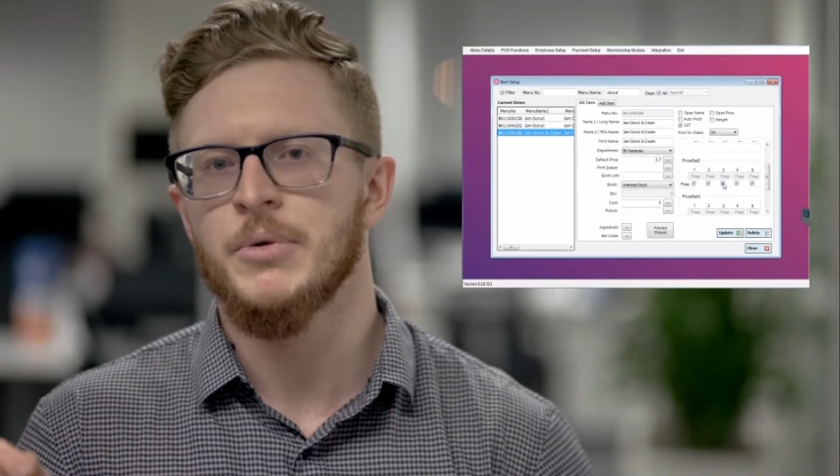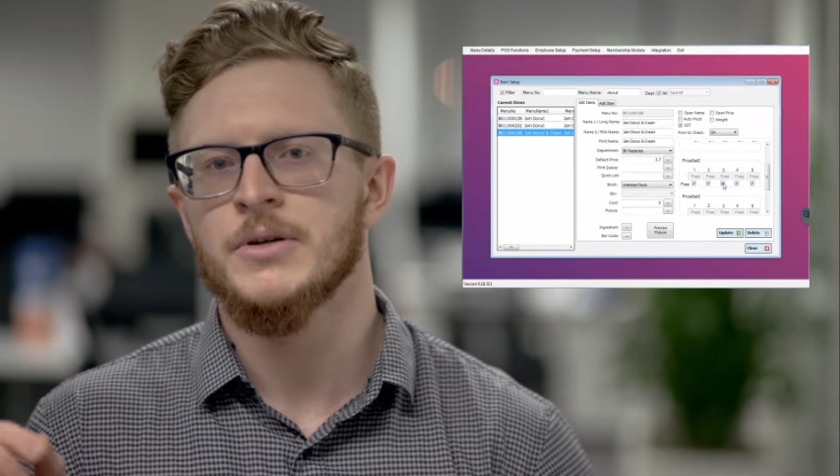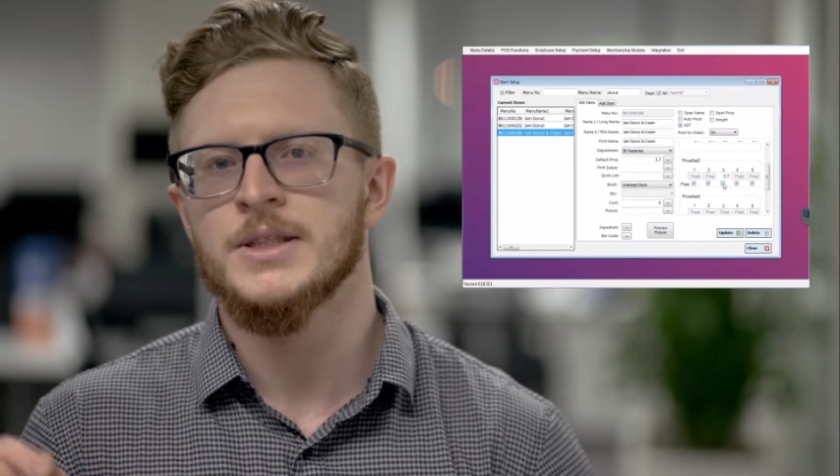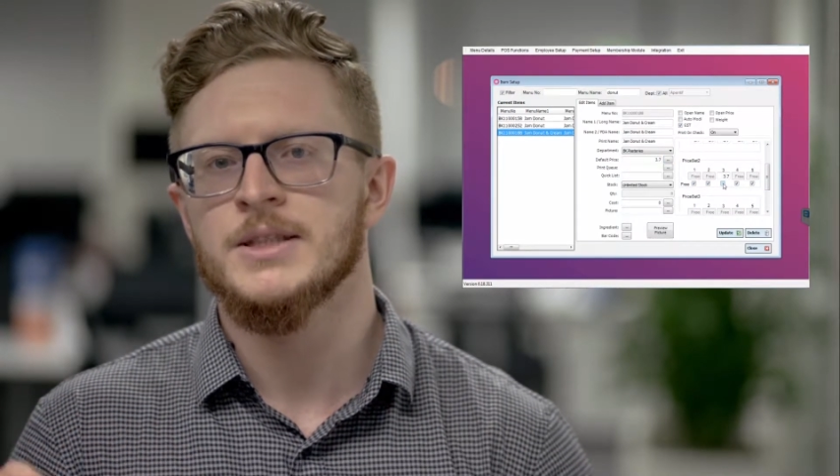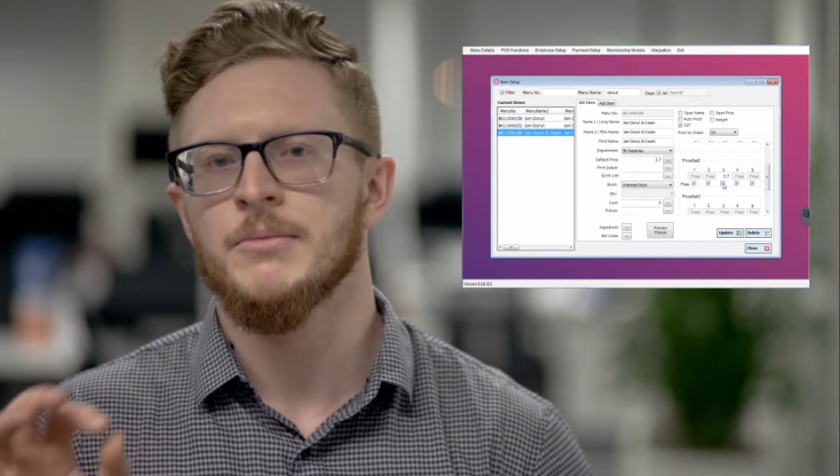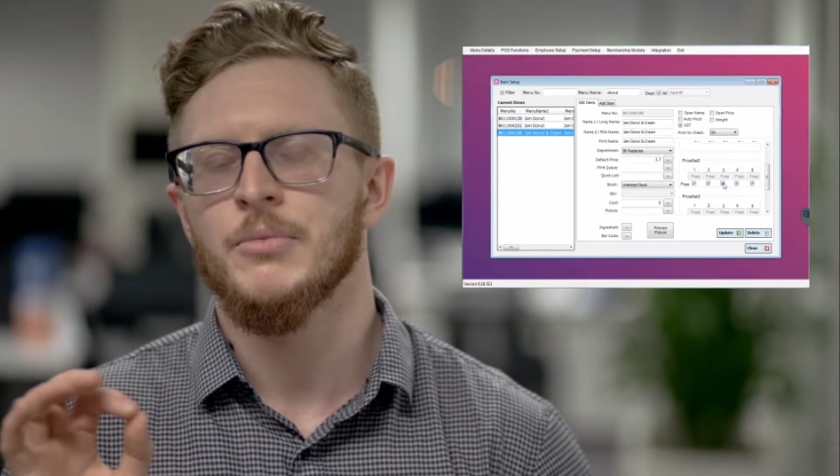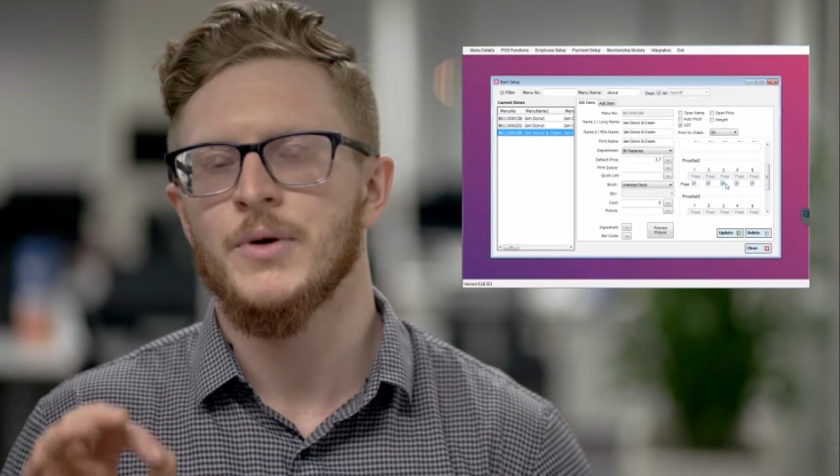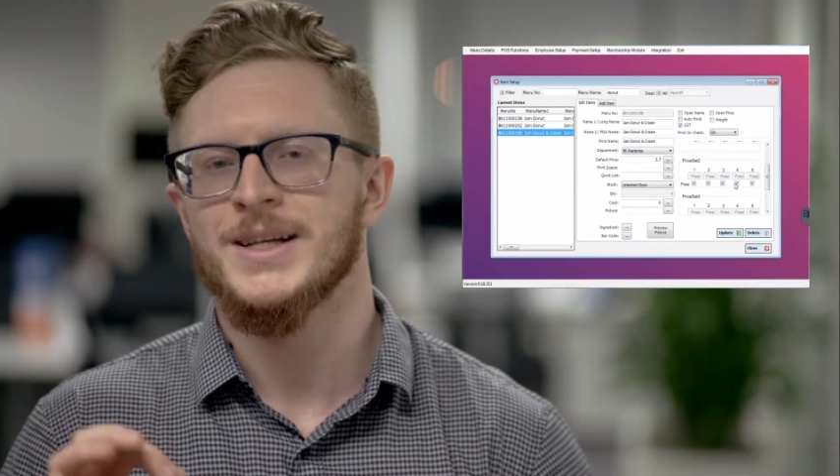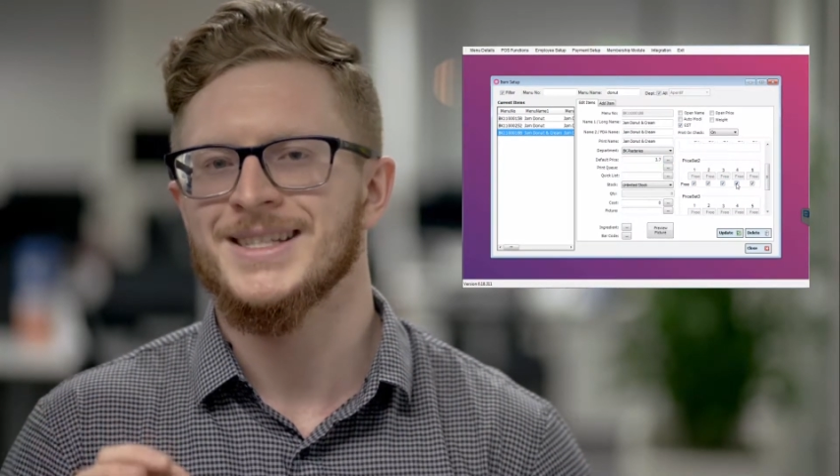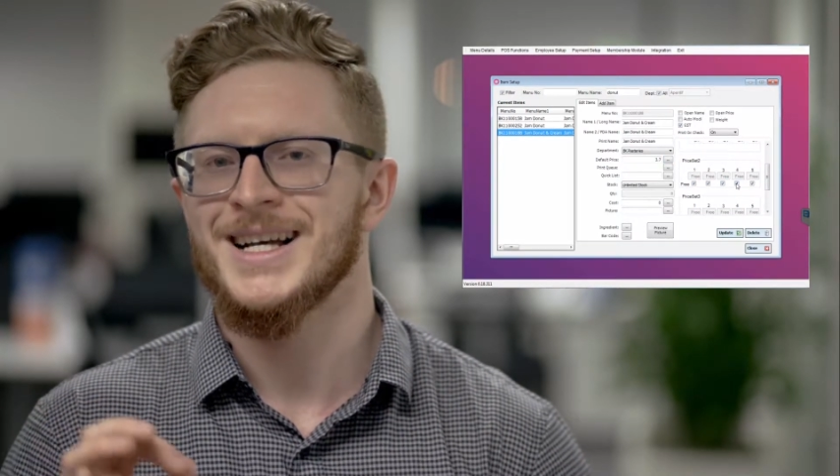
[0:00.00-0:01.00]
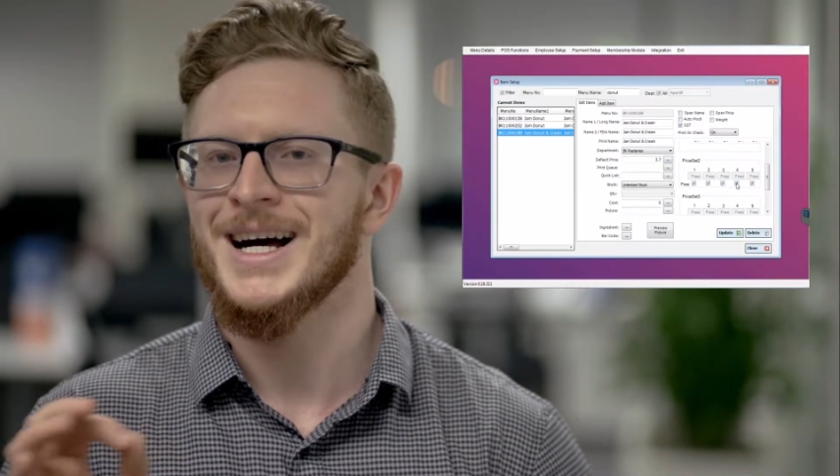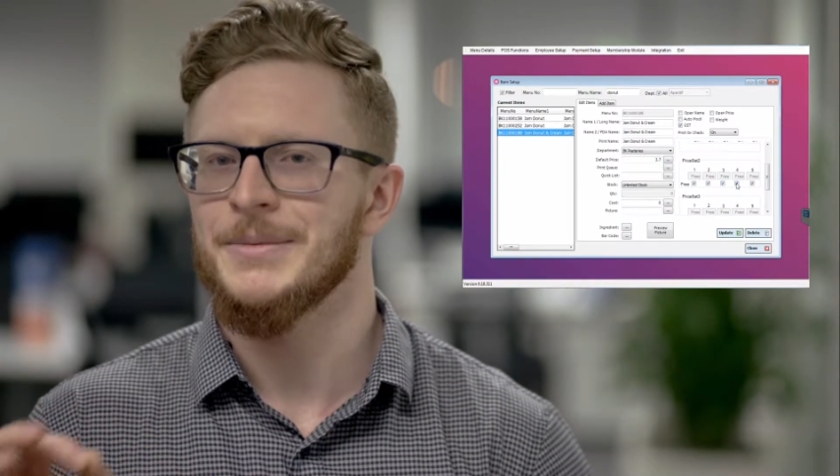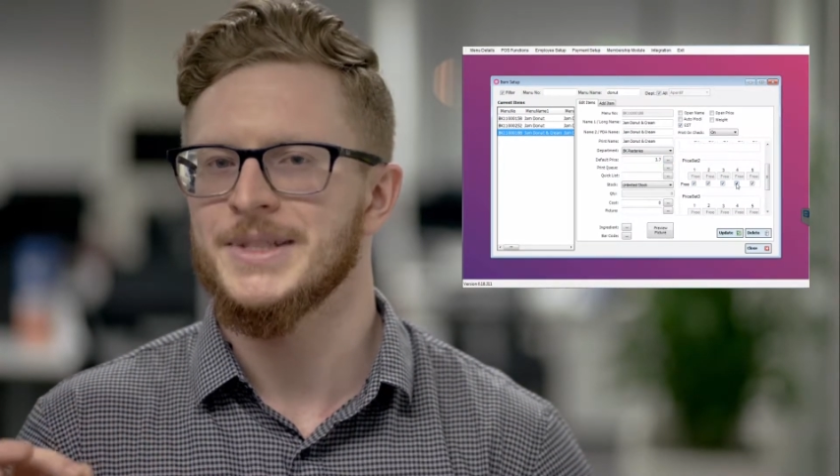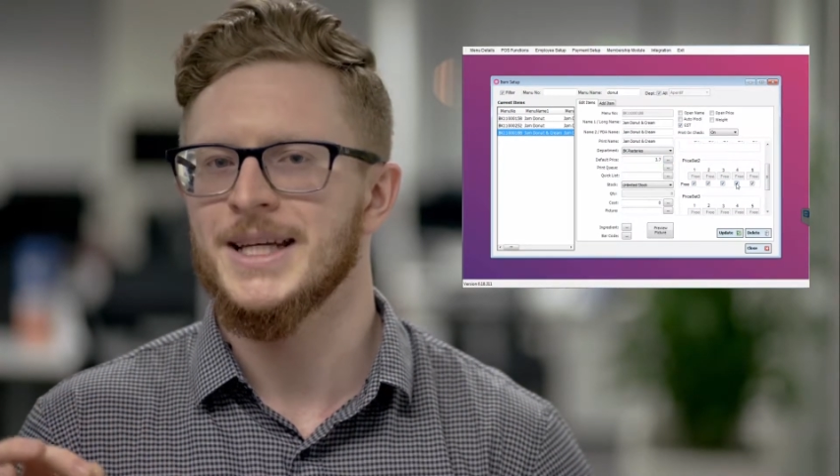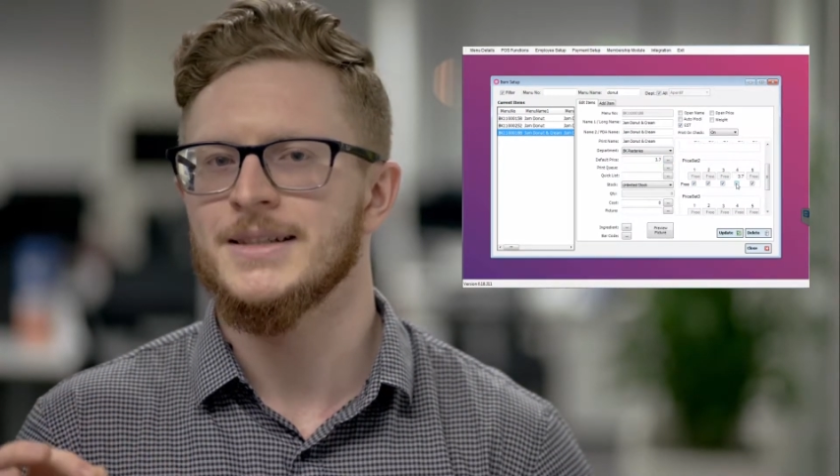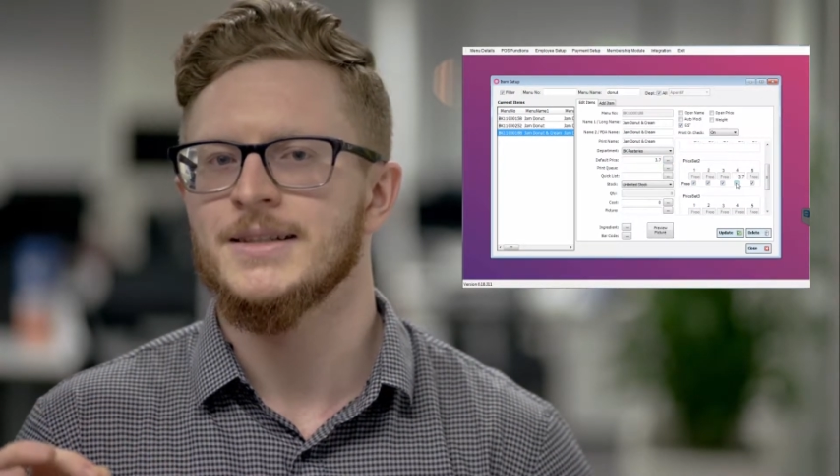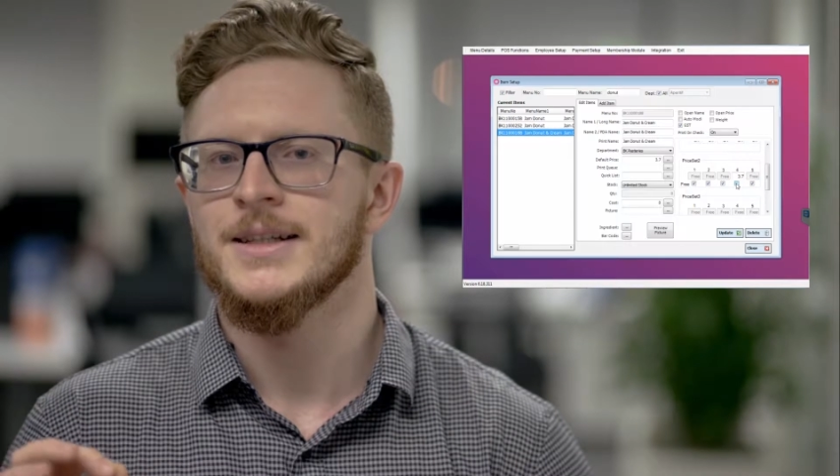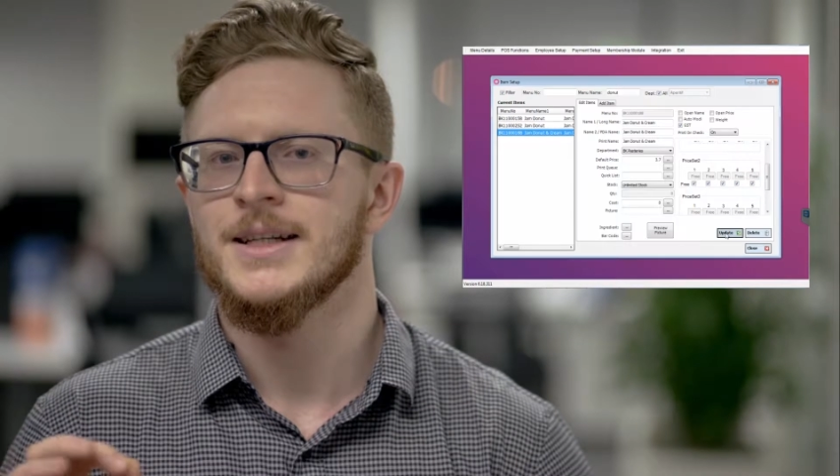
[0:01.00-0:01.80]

boxes, press update.